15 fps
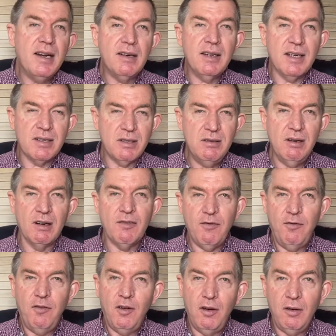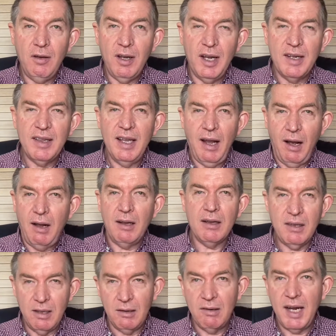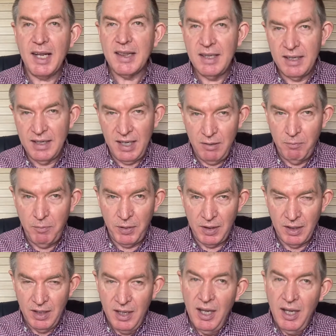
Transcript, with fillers: does not fall on the altar at the temple,